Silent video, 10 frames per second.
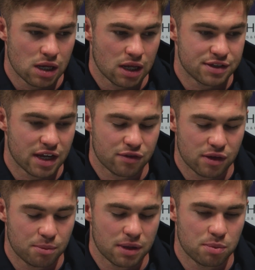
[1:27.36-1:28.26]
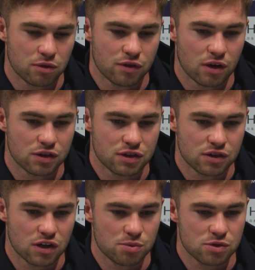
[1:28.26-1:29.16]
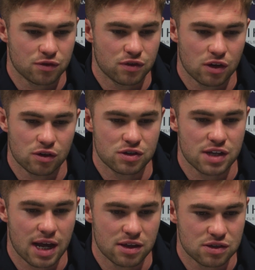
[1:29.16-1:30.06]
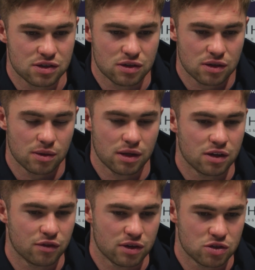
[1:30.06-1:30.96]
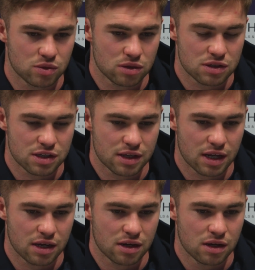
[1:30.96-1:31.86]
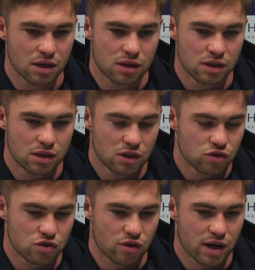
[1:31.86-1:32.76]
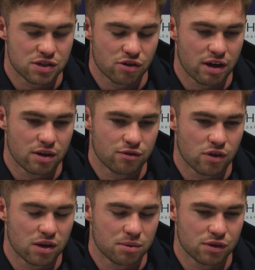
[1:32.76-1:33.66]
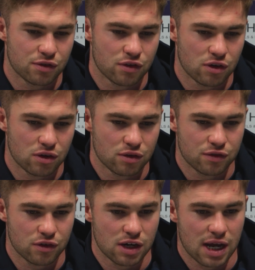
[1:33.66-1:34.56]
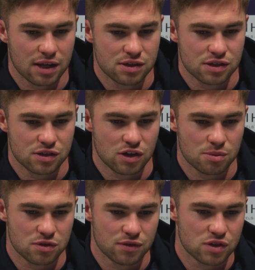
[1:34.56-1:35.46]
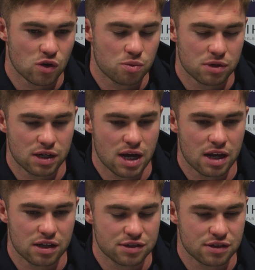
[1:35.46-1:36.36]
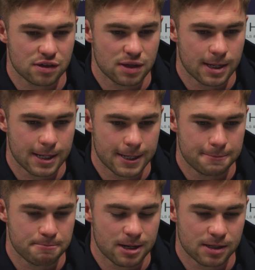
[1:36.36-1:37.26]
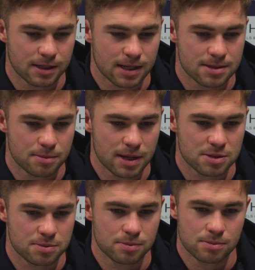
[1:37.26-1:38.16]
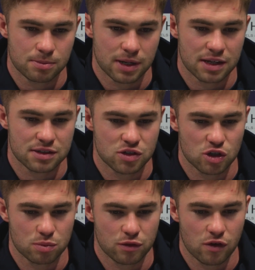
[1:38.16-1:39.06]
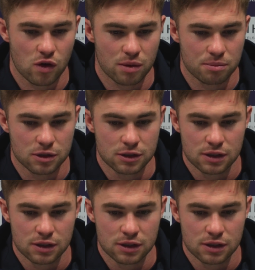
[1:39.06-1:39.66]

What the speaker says: It's definitely people first in terms of he understands individuals, and then just creates a great environment for lads in terms of it's open and honest, and I think that's the best place that you can perform.